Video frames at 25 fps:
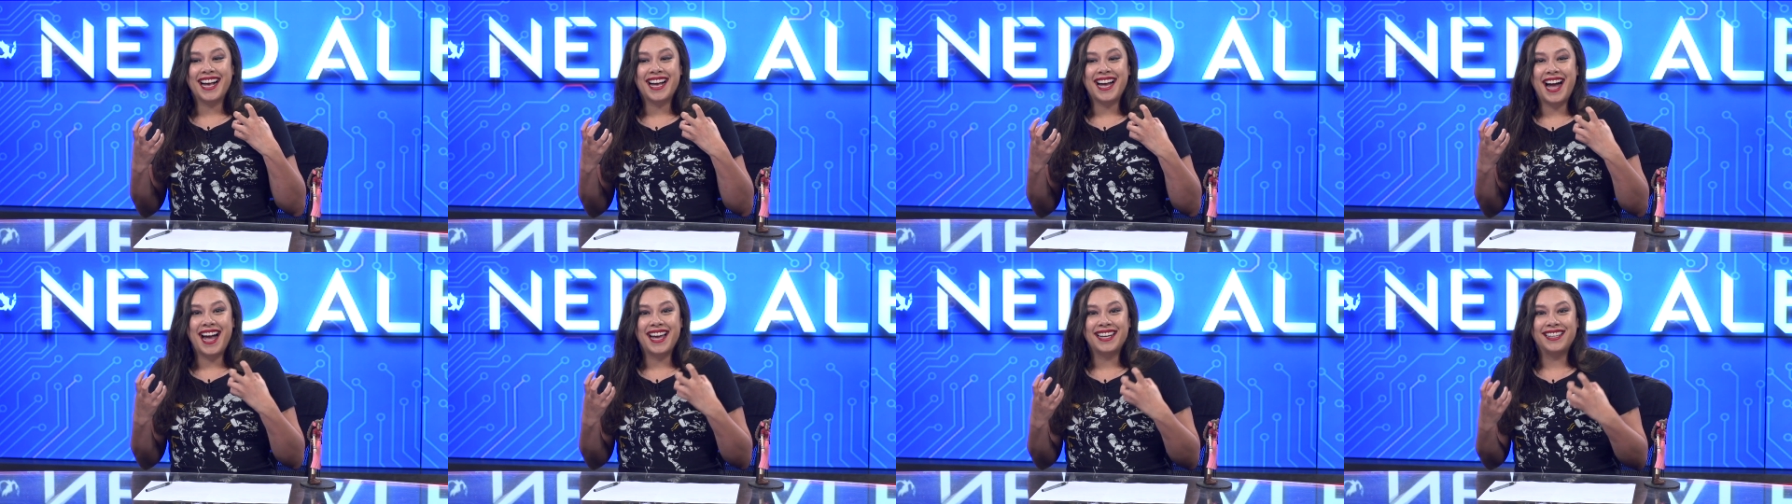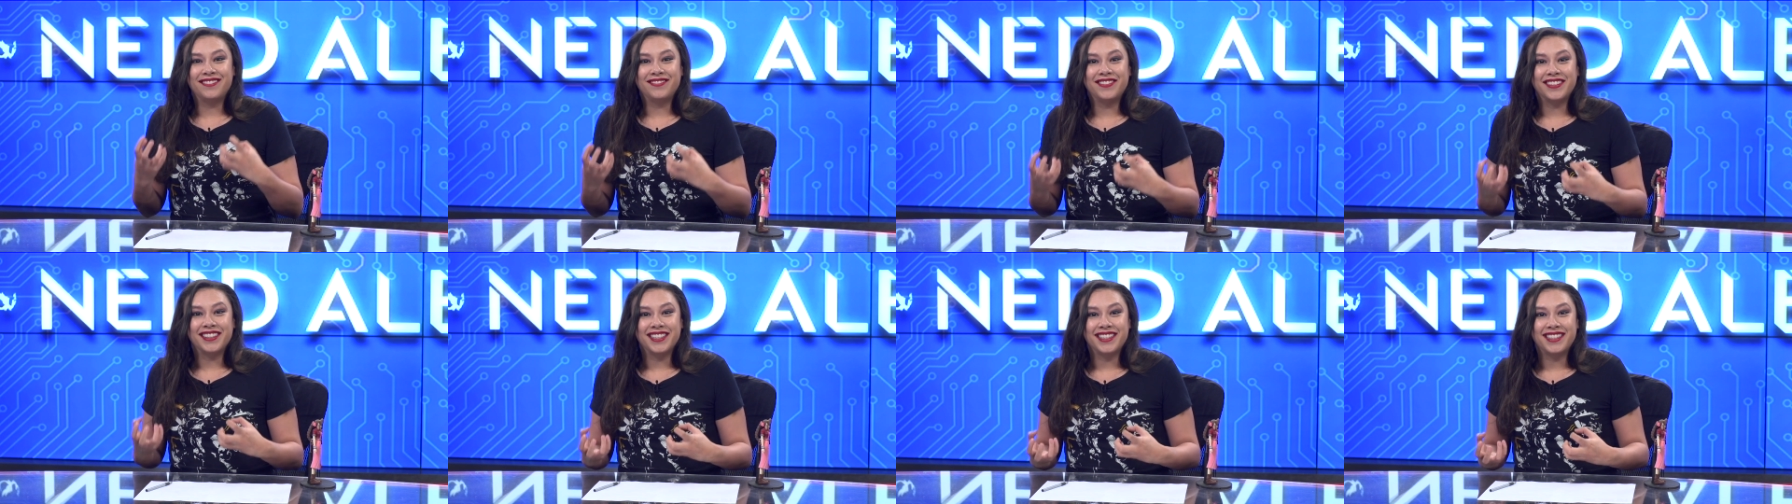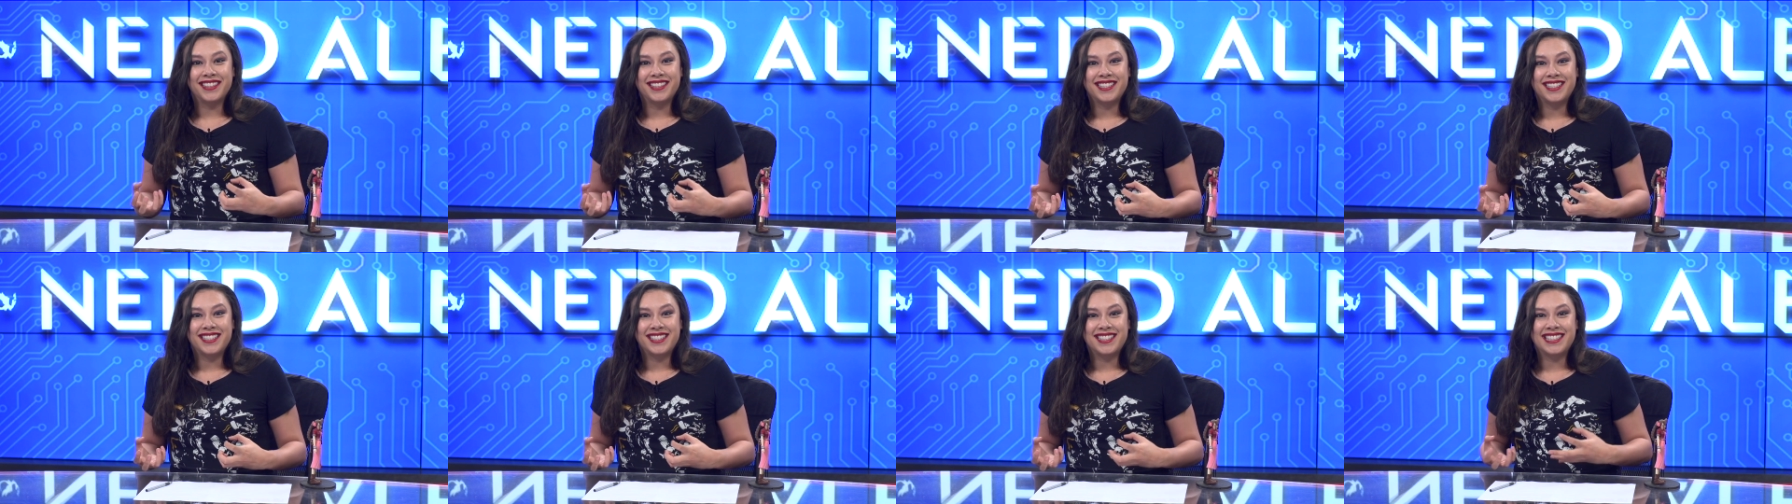kind of a
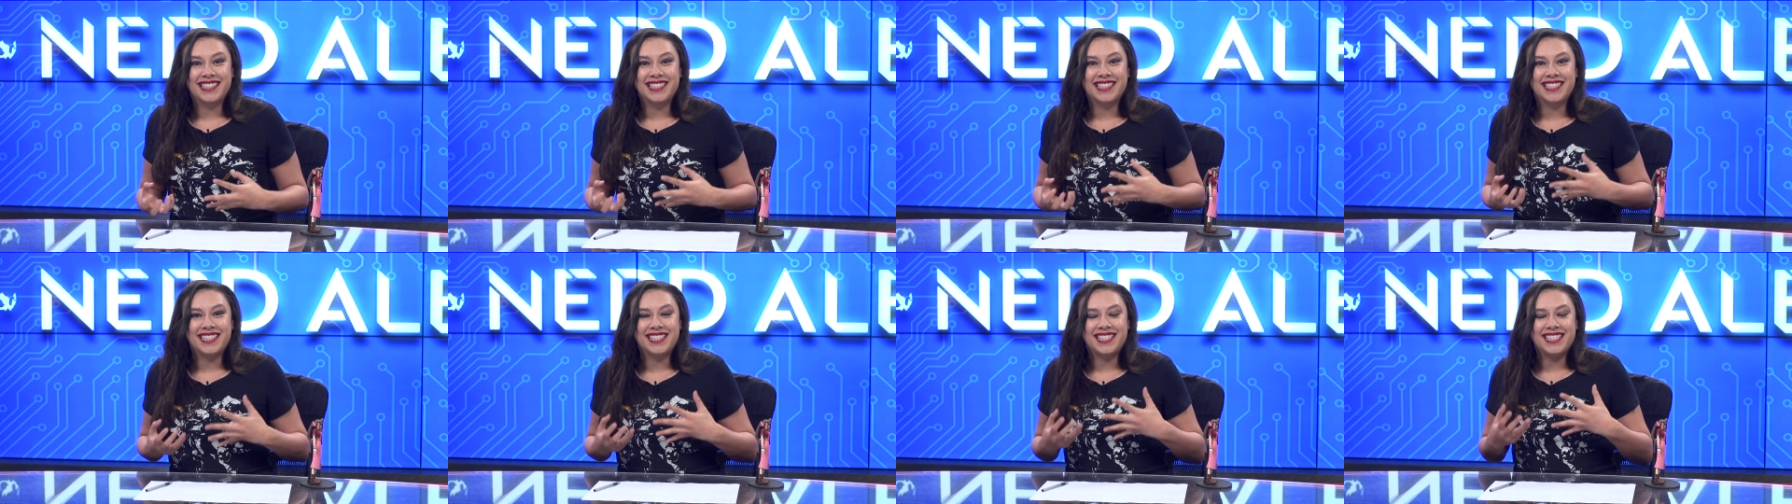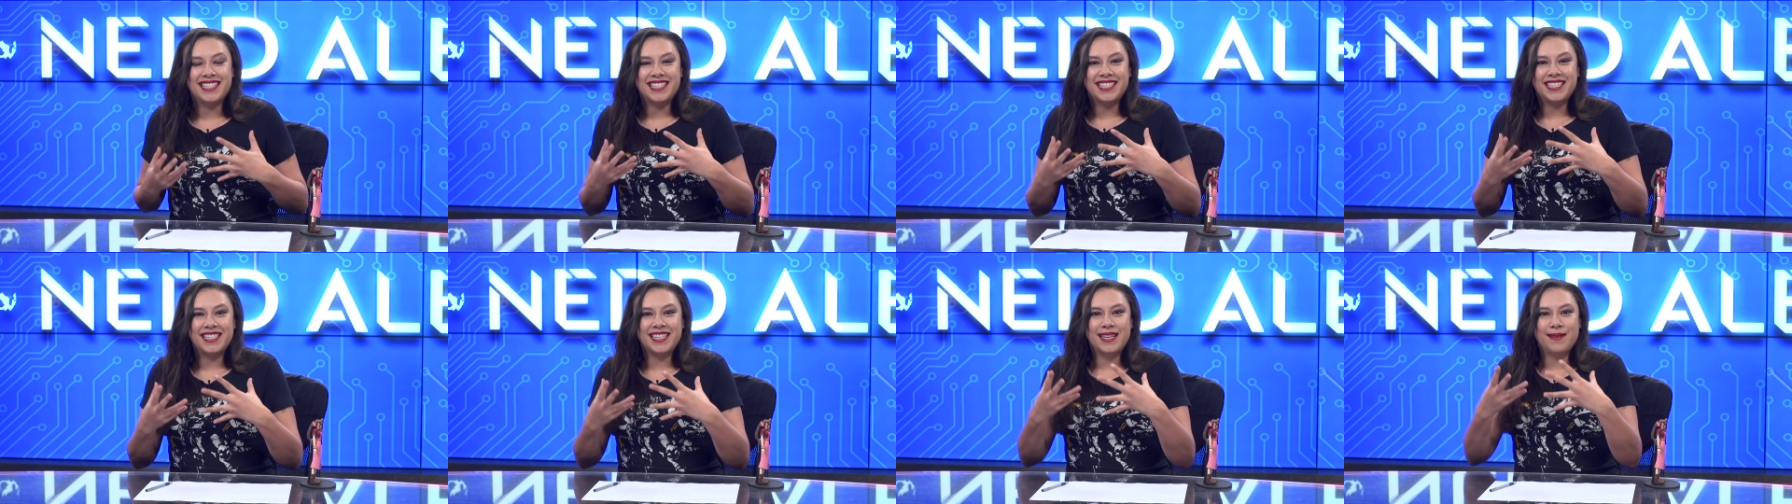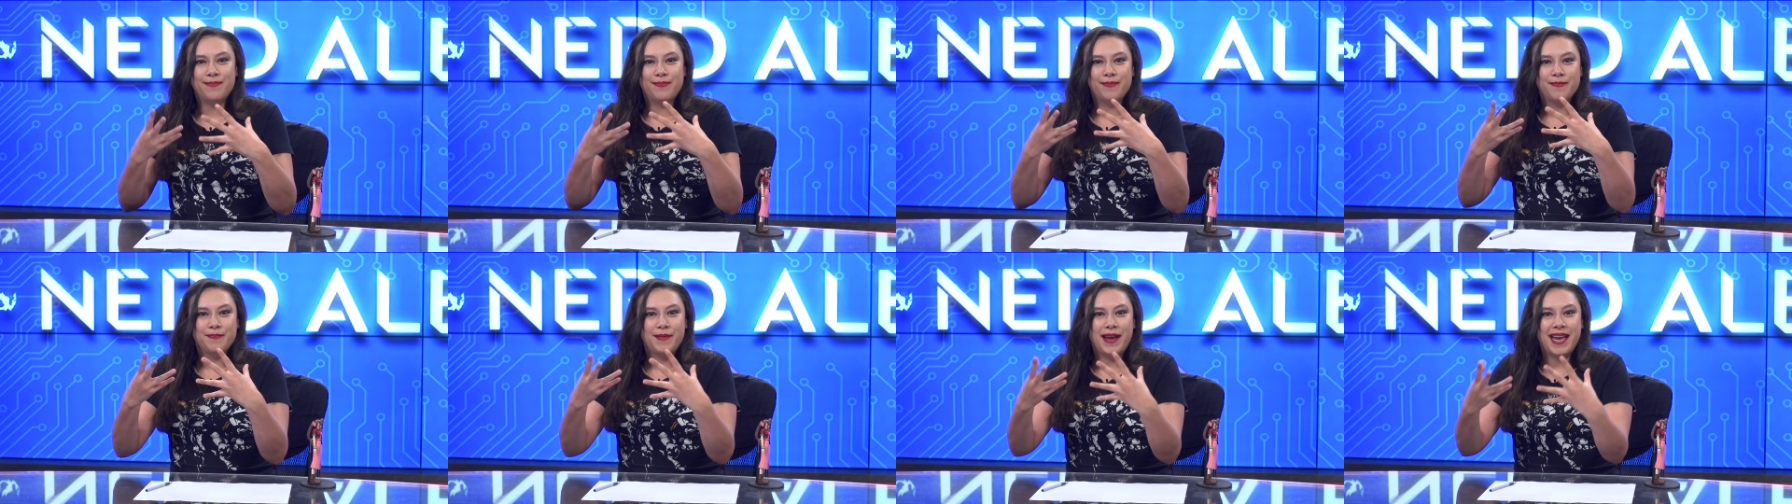
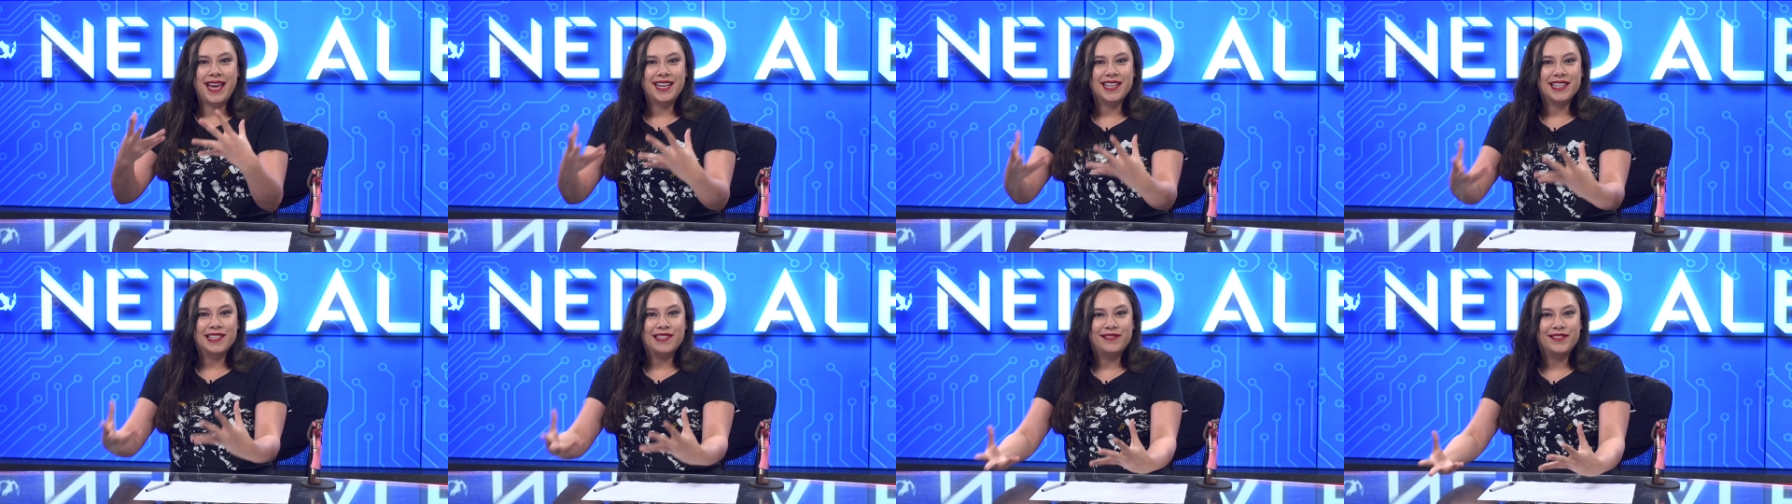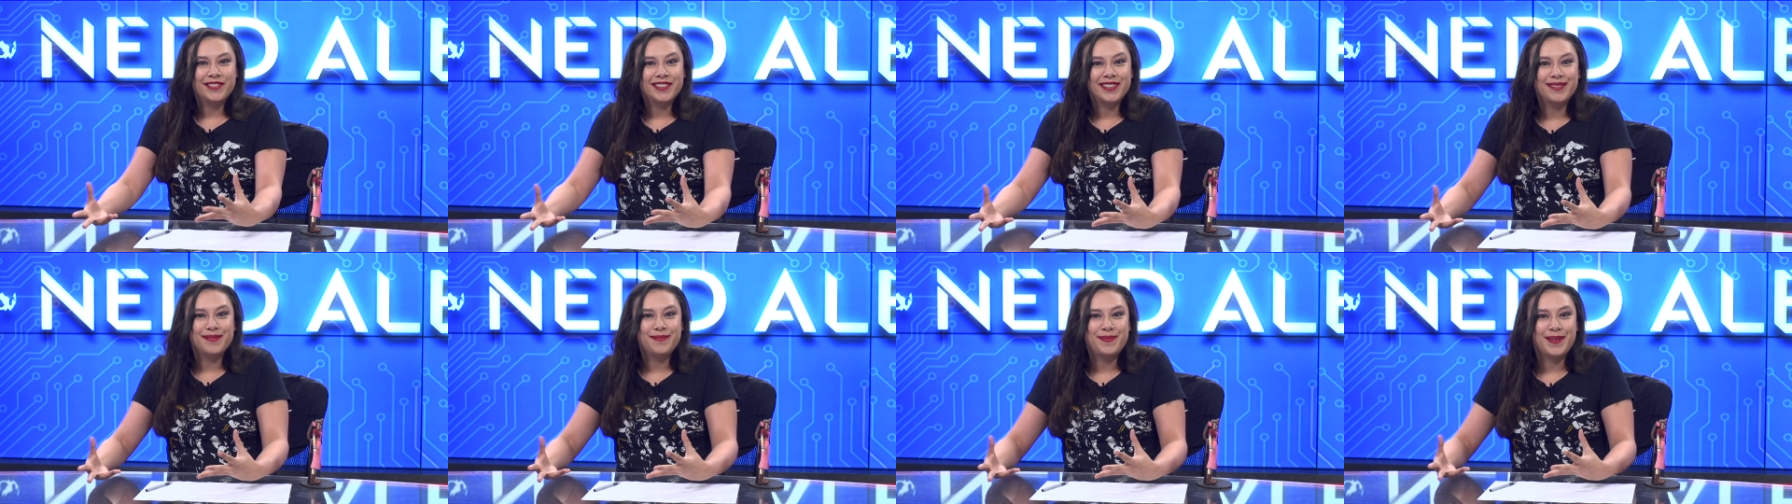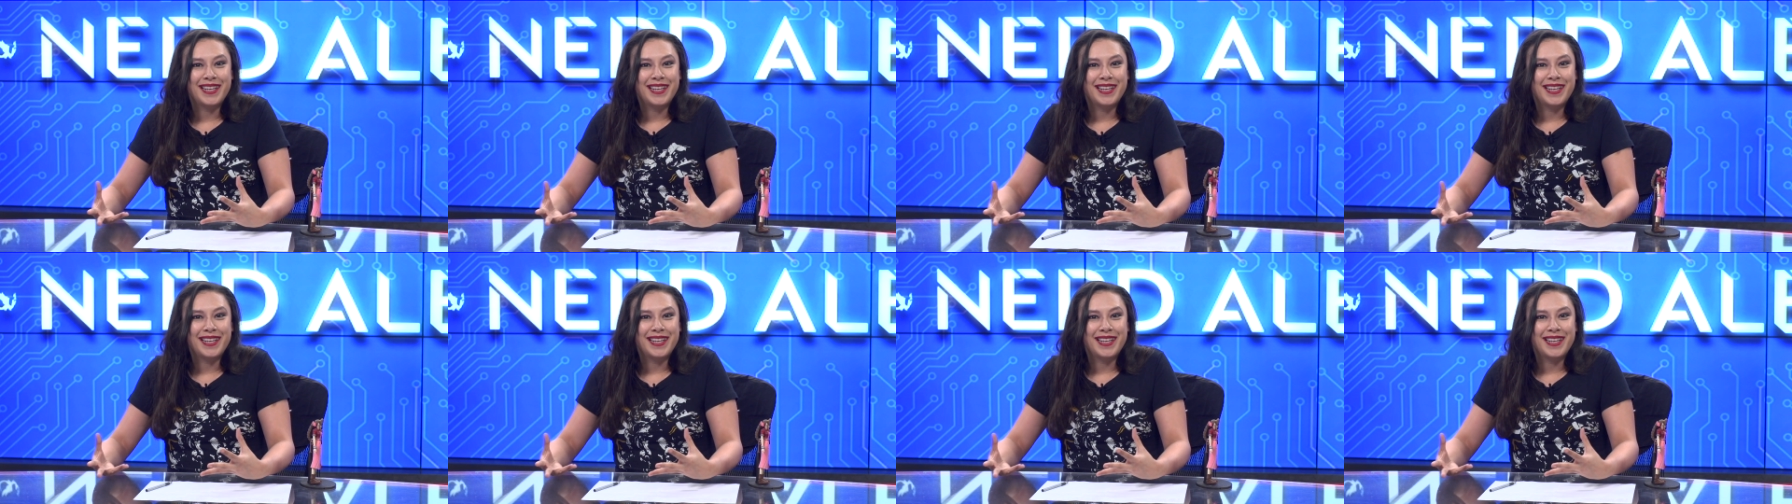cheap makeover,